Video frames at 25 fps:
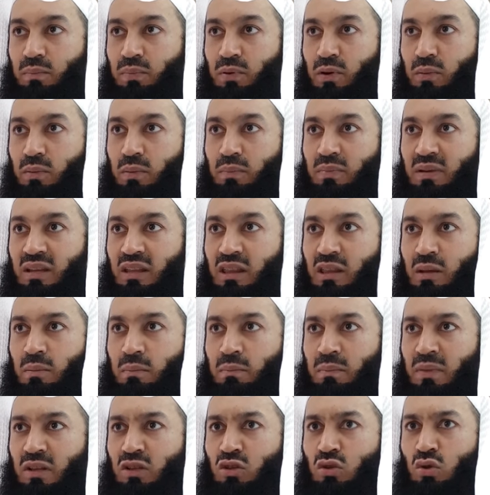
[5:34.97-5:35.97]
probably
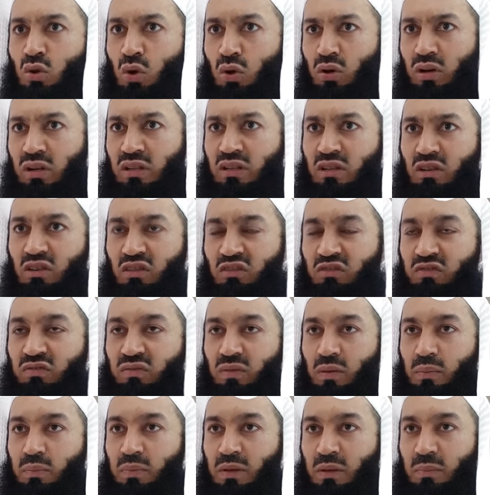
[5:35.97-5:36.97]
the majority
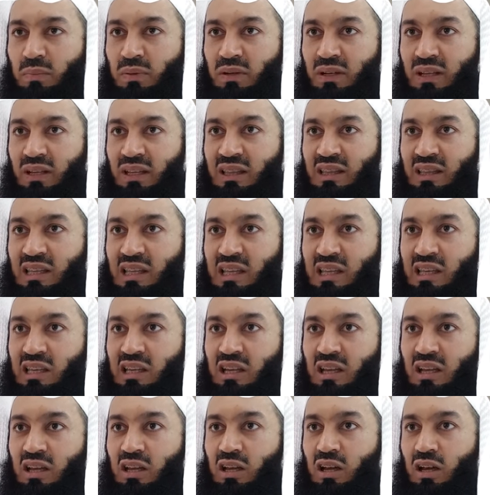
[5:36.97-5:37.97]
of people in the
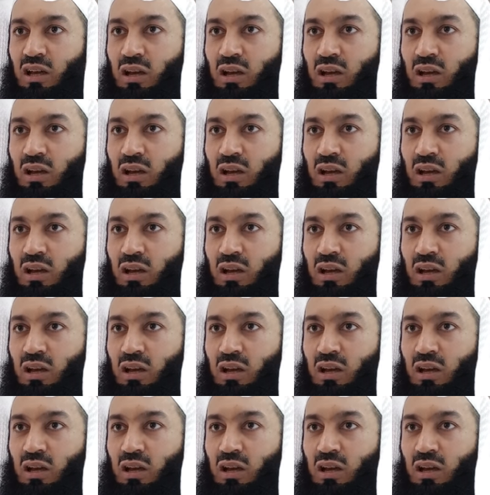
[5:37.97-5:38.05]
